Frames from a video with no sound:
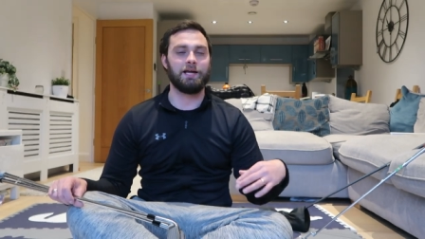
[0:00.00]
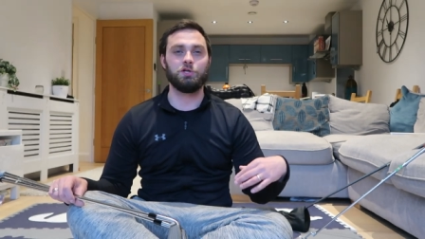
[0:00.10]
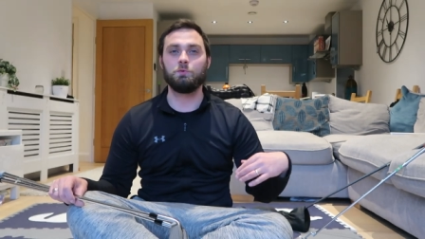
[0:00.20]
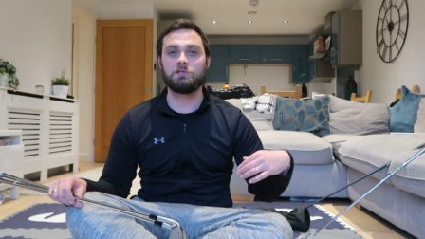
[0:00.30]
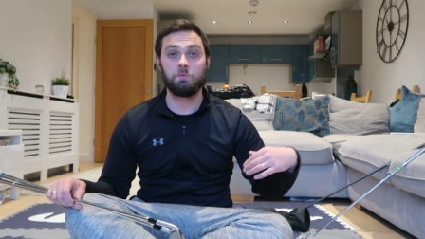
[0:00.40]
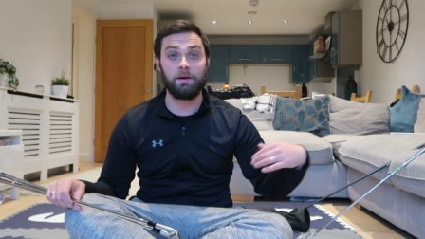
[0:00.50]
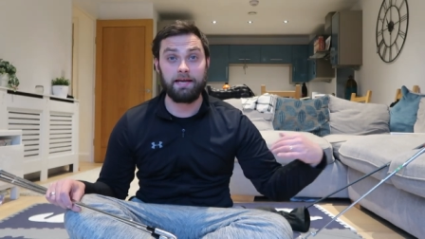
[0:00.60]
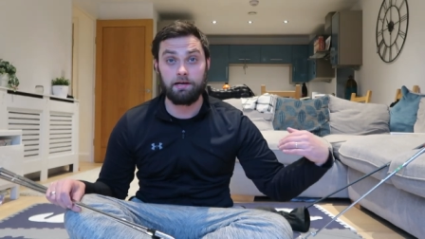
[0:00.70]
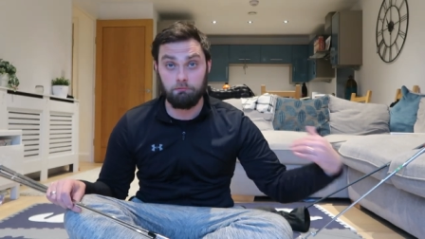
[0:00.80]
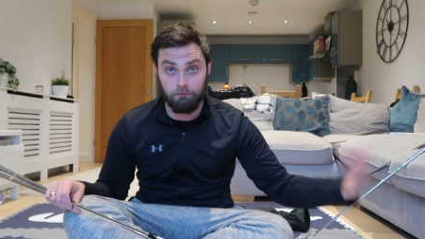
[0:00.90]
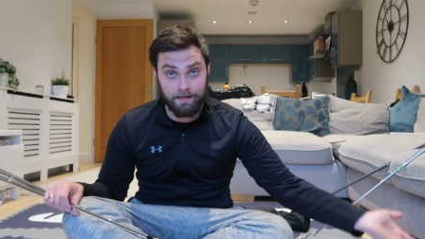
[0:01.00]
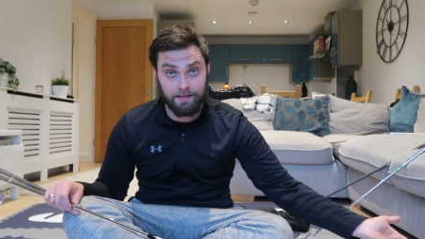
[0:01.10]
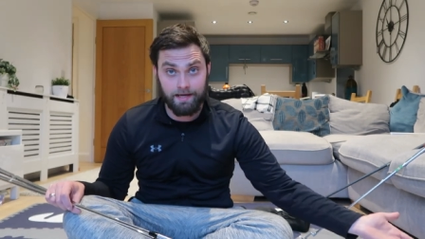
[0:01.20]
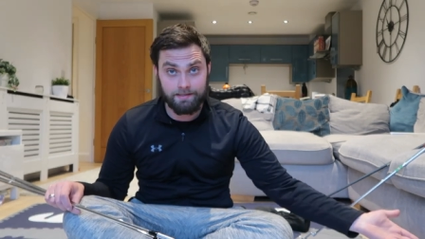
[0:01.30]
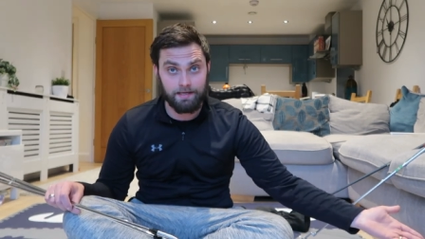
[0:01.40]
and you were swinging
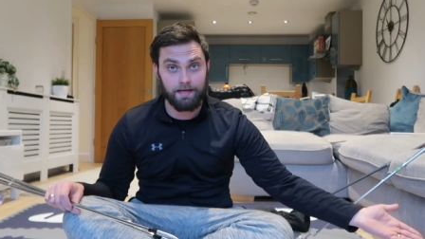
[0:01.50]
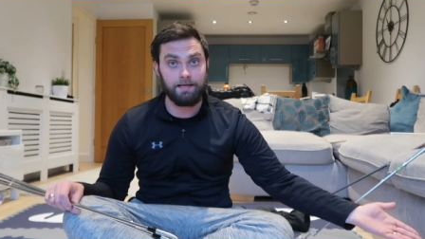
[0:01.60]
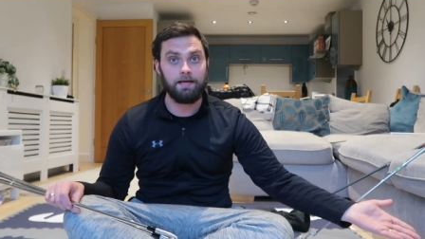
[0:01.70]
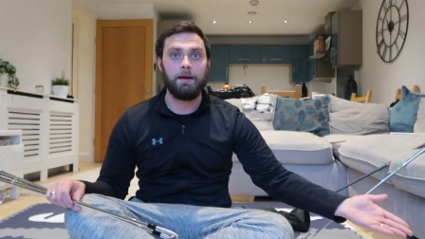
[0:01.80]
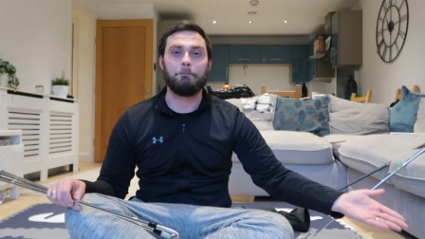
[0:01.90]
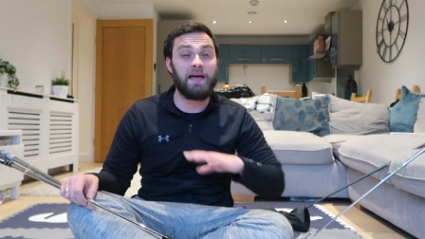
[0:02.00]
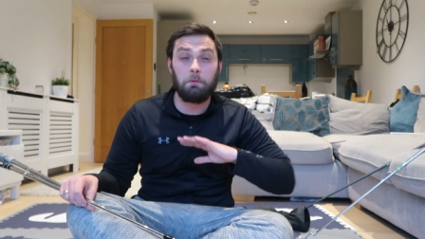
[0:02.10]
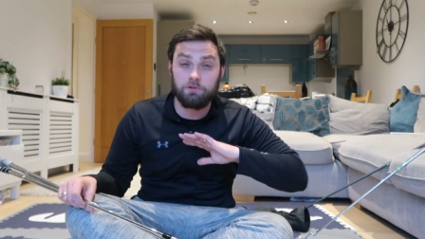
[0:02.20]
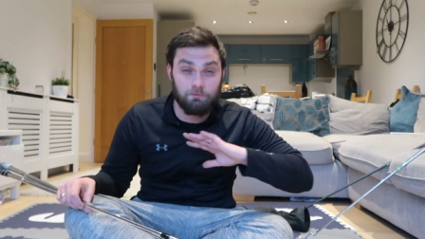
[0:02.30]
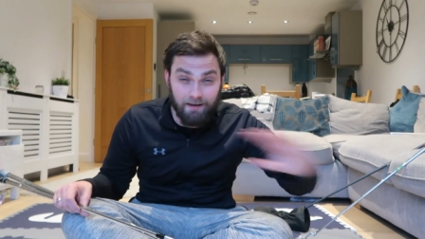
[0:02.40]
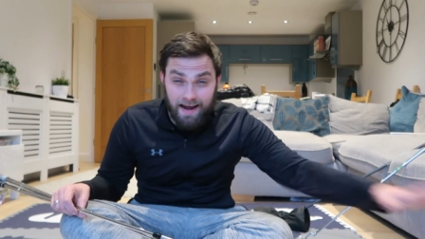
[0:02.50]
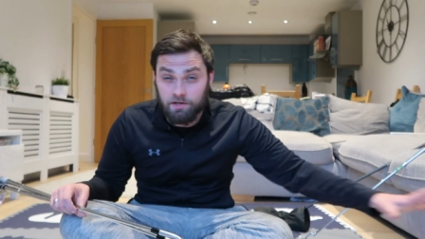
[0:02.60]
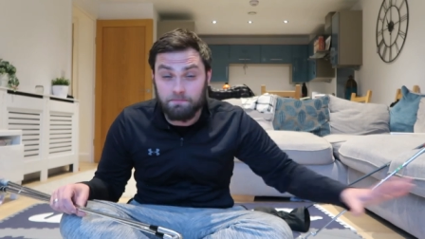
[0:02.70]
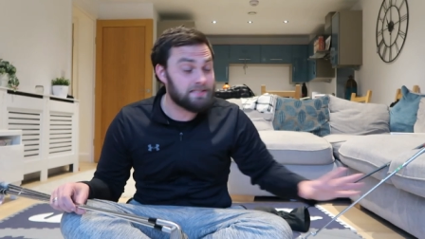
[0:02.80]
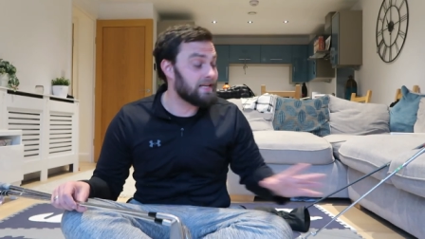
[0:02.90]
great that day and that was a
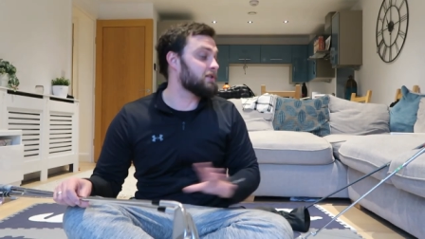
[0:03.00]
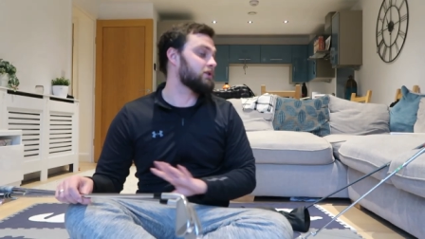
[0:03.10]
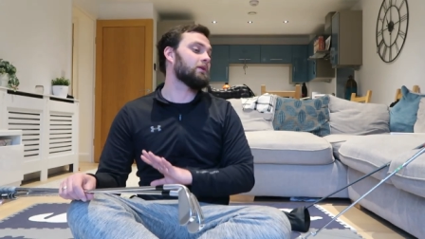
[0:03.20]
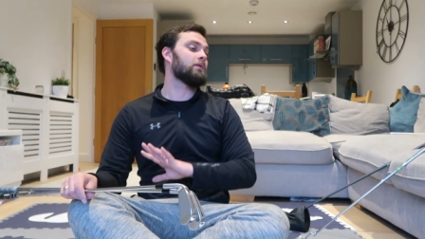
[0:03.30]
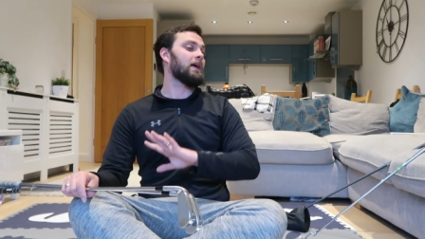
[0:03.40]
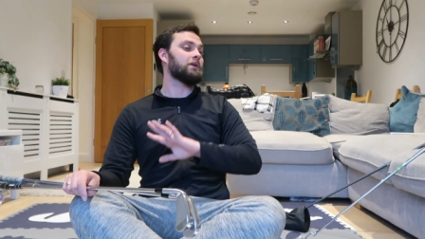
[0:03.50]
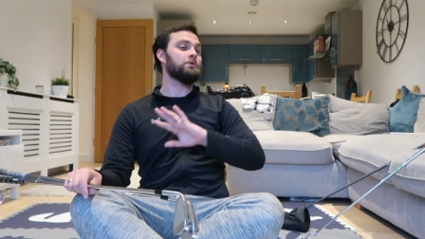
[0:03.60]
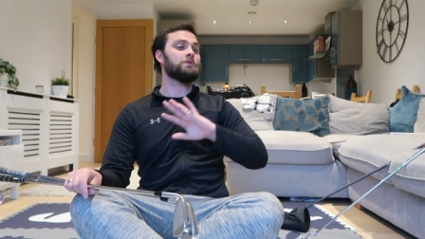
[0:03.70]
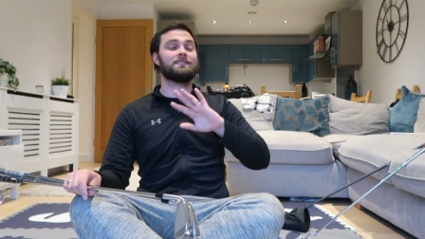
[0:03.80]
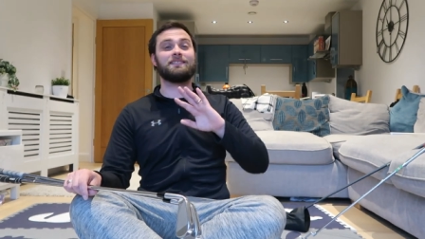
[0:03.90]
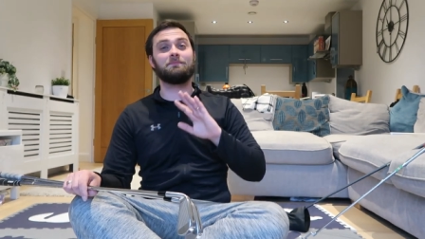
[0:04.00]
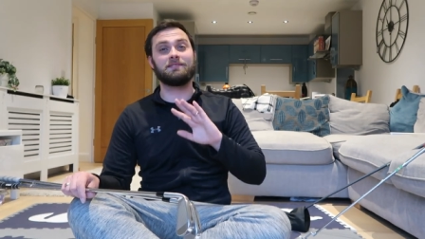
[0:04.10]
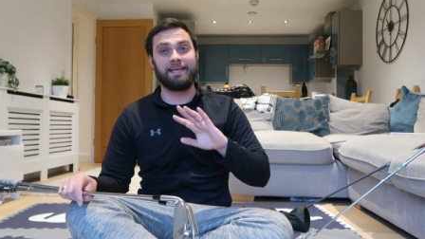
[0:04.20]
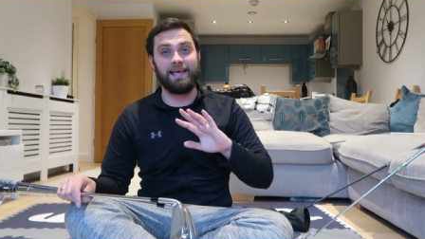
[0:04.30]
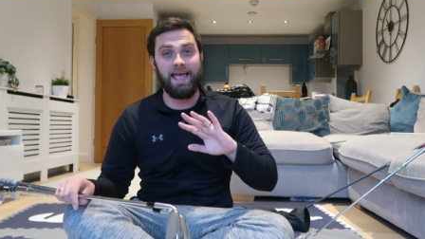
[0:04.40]
random session that you just
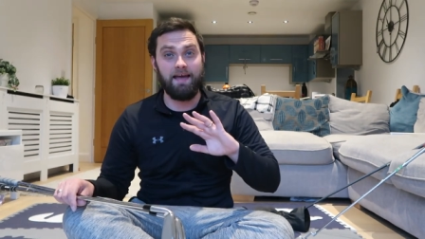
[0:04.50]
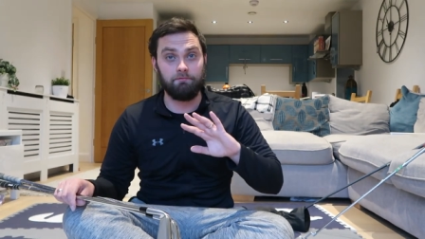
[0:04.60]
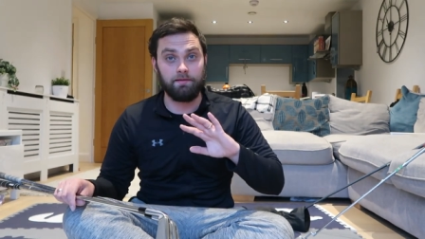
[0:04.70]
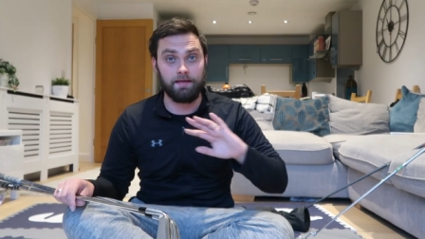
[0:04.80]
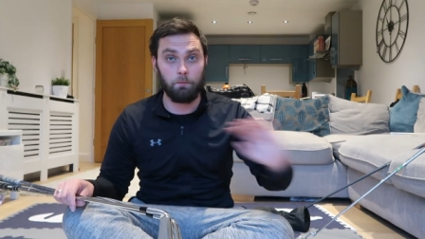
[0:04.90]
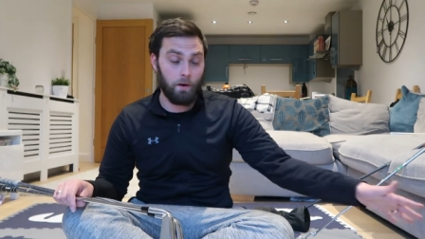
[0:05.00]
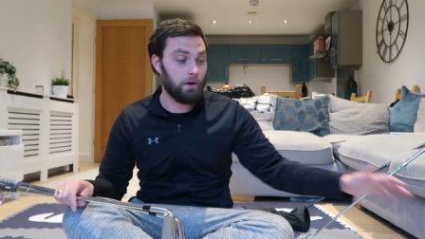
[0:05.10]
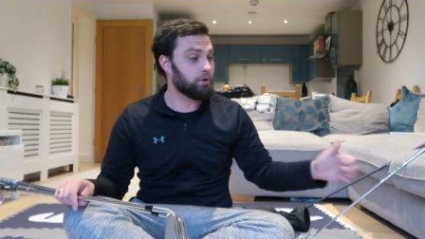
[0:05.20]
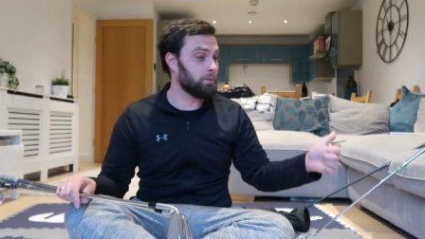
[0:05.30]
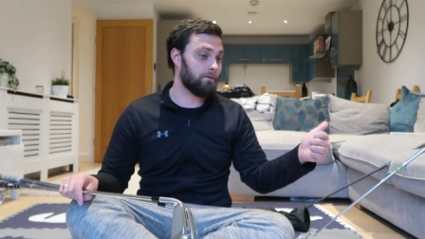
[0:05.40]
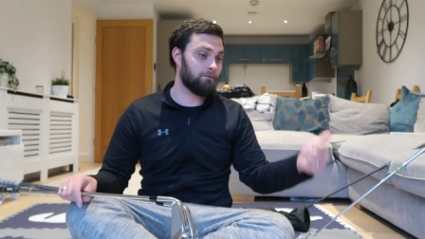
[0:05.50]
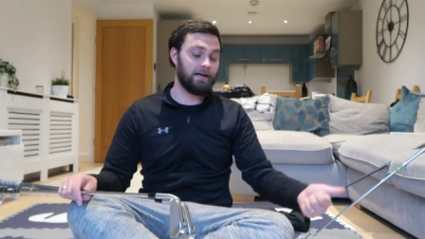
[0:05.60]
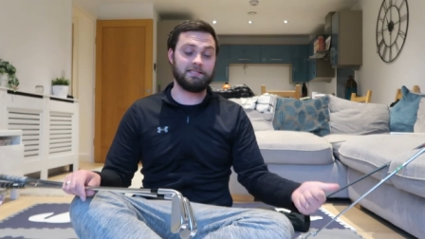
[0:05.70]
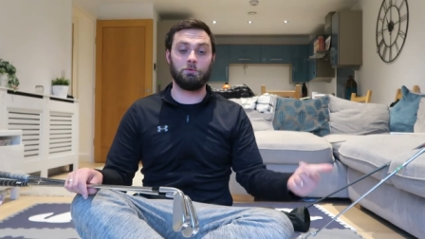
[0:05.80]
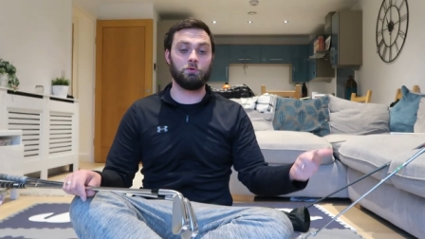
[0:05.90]
seemed to hit everything well you were
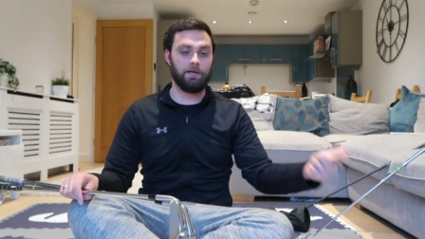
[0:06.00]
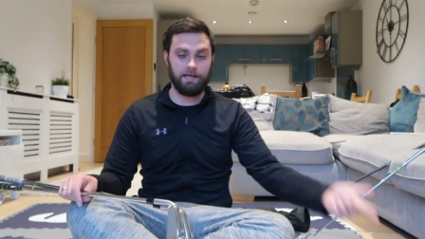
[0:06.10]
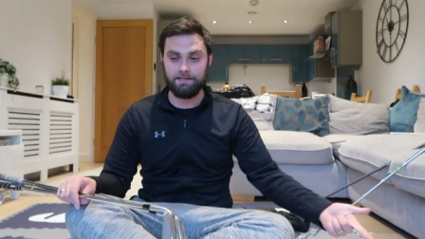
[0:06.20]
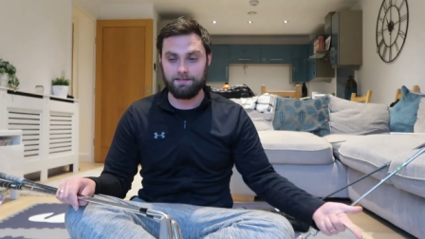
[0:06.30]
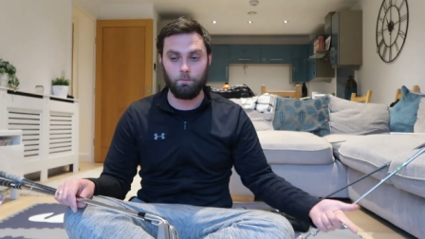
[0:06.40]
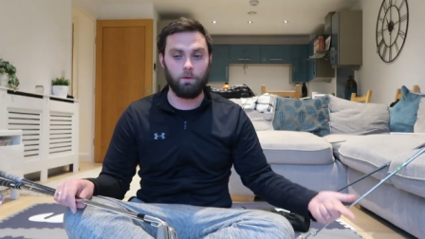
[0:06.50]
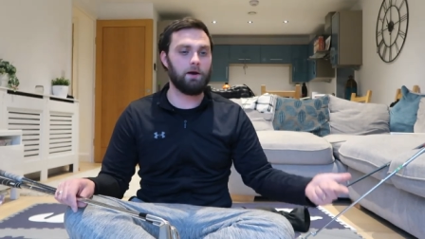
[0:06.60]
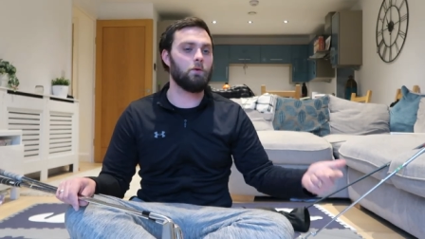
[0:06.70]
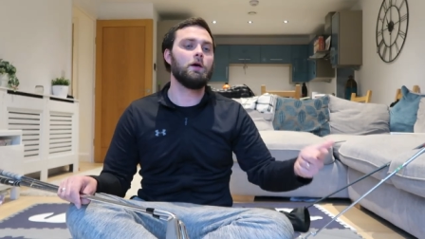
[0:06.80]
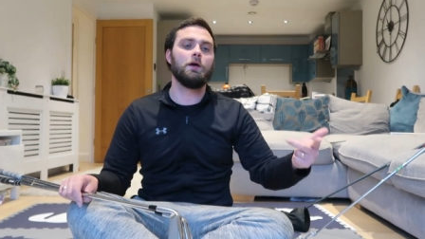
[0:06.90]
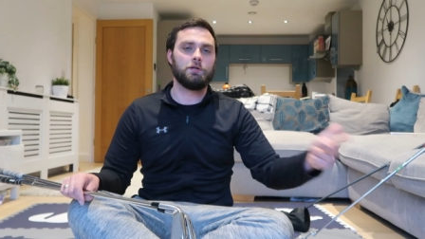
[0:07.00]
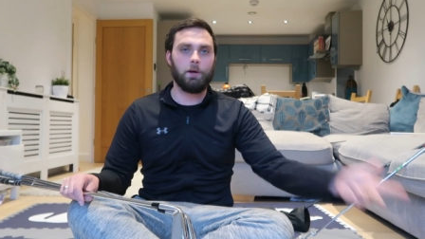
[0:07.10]
flexible you eaten well